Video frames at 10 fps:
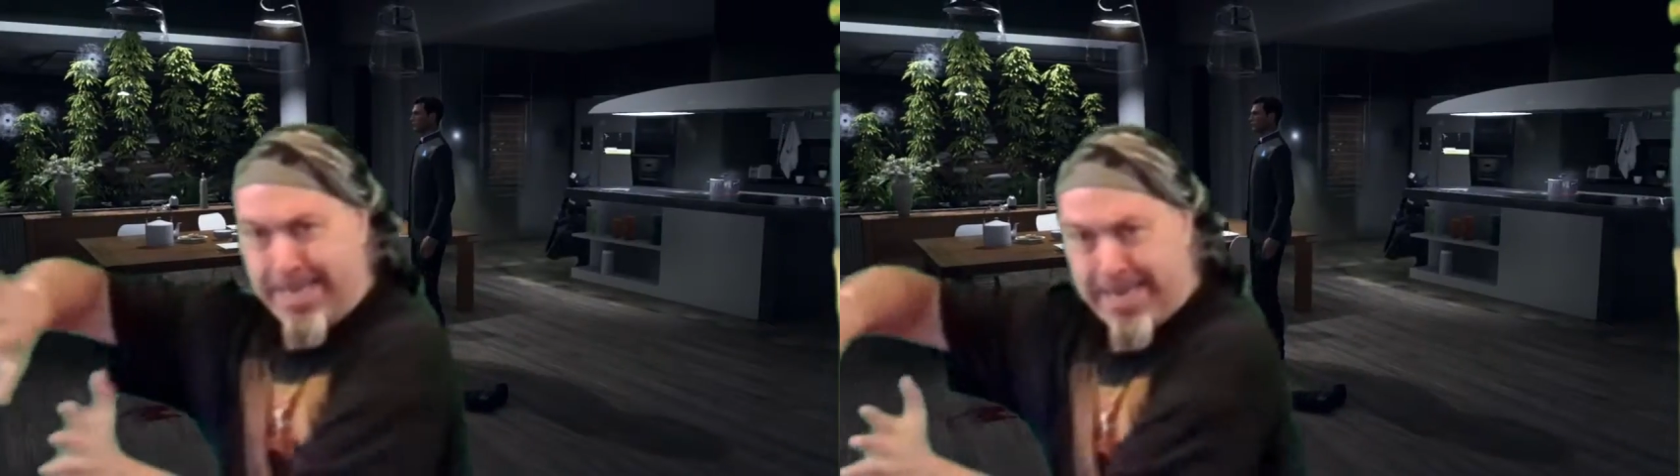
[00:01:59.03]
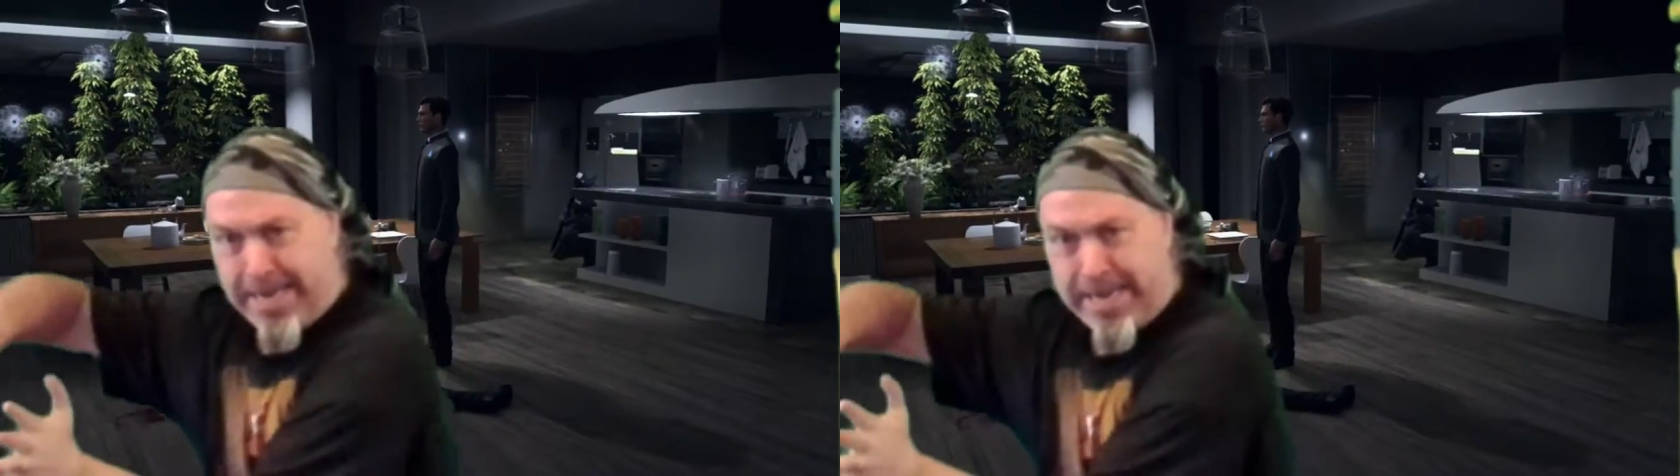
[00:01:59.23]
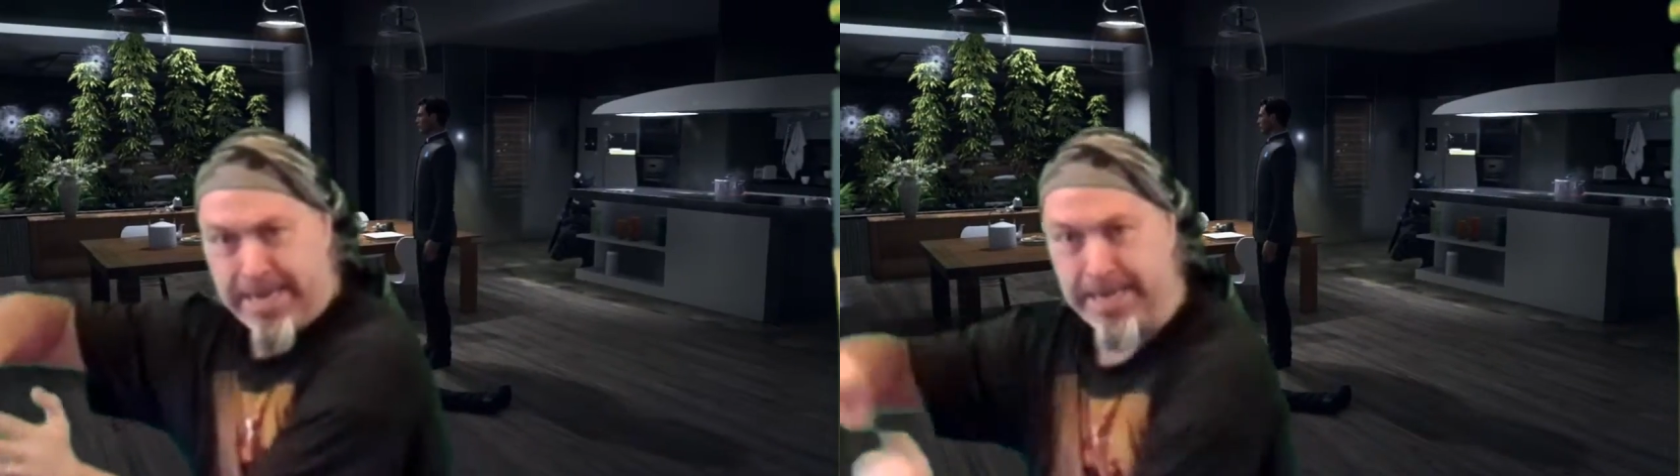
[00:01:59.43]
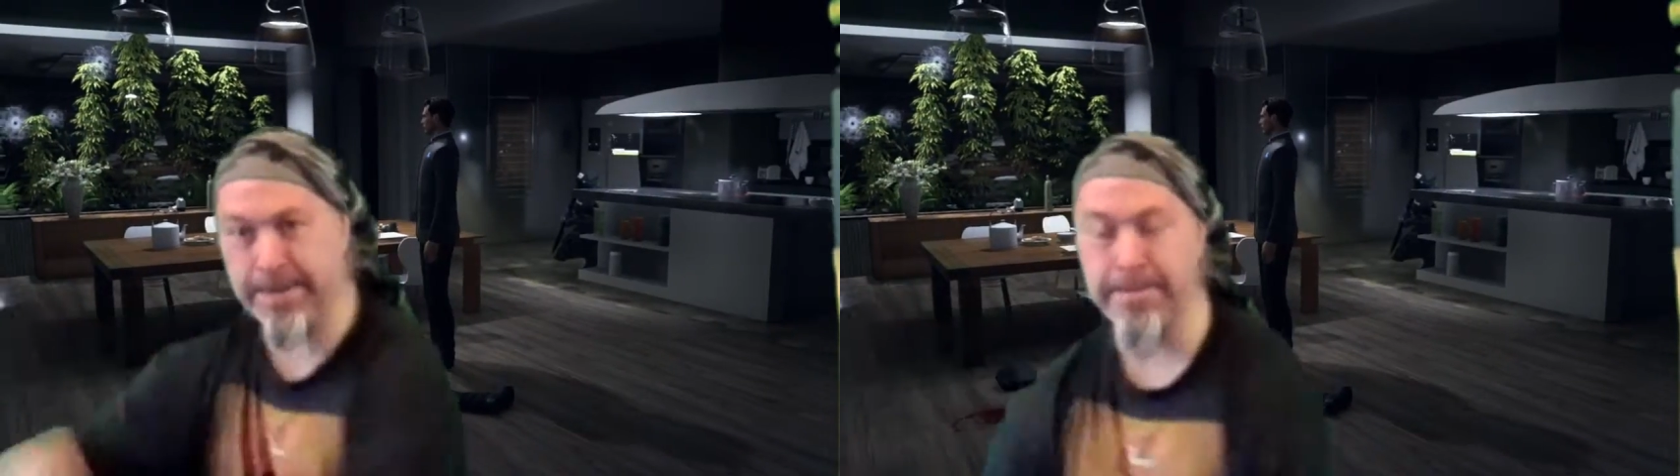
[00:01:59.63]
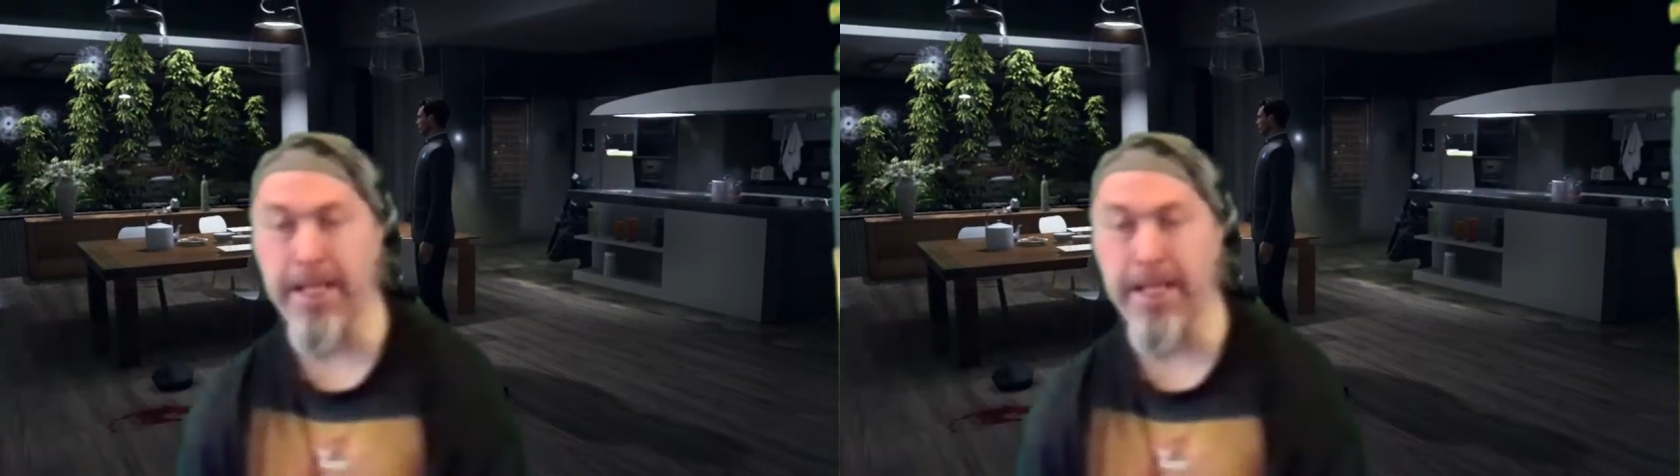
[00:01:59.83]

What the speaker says: side,